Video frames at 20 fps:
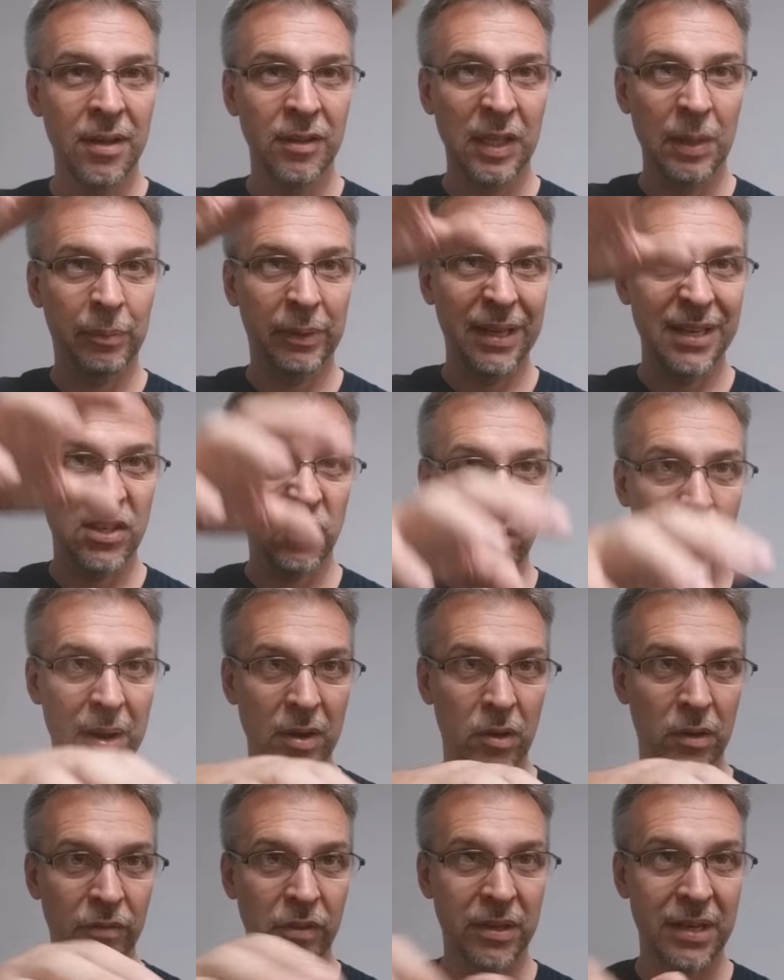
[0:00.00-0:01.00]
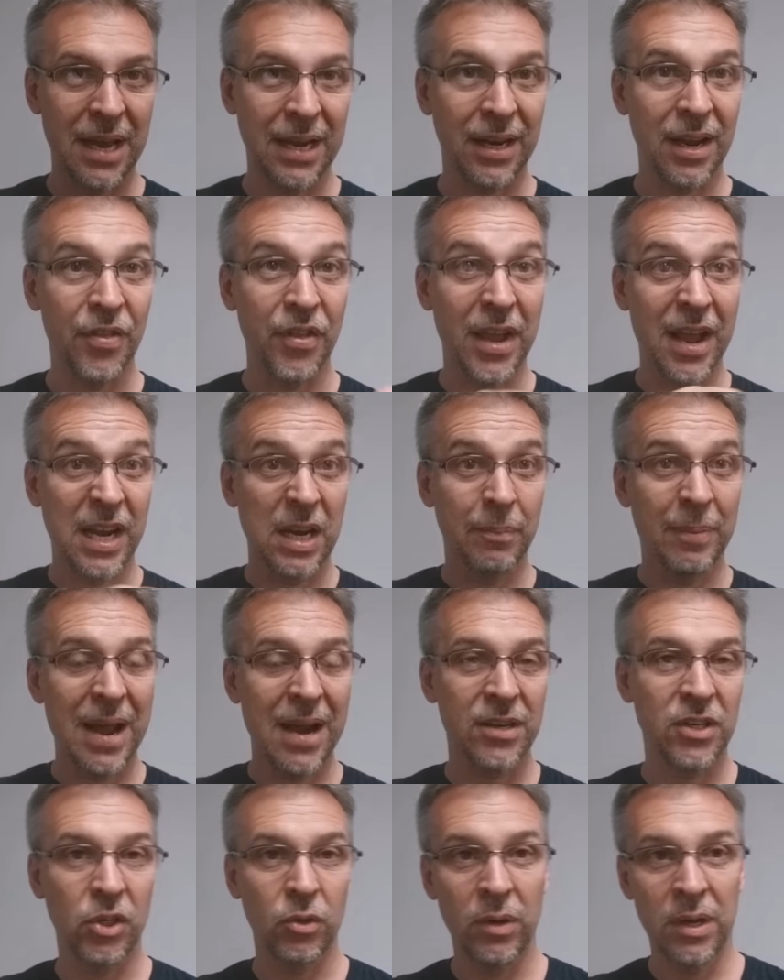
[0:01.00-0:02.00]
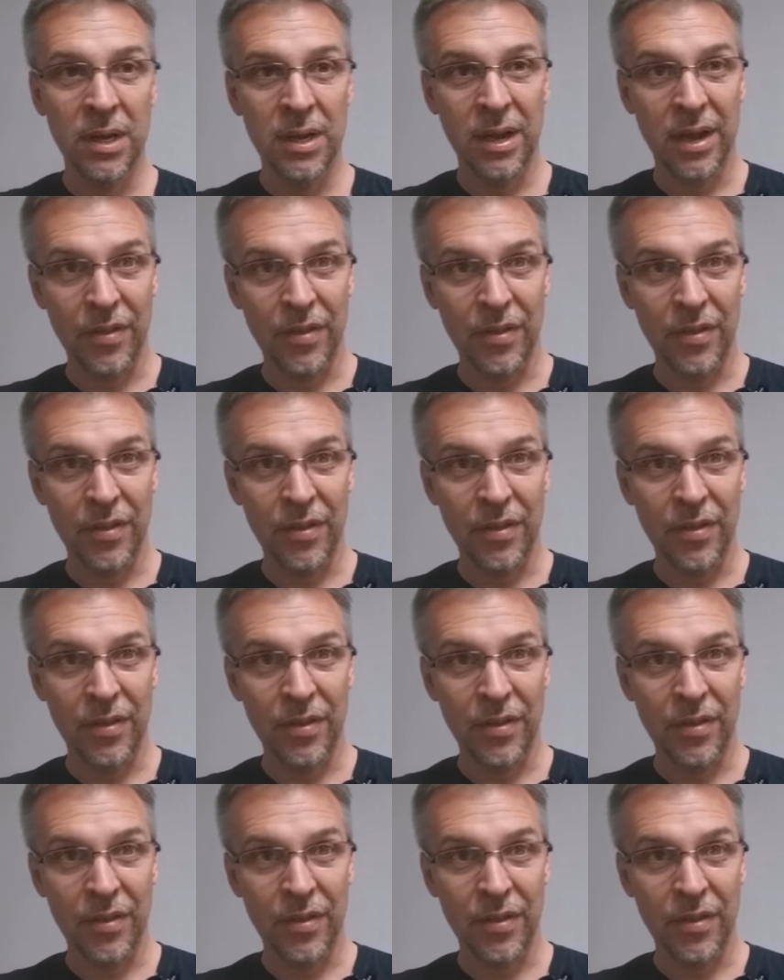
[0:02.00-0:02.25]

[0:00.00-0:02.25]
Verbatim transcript: they place the remainder of the deck and they hand it back to you,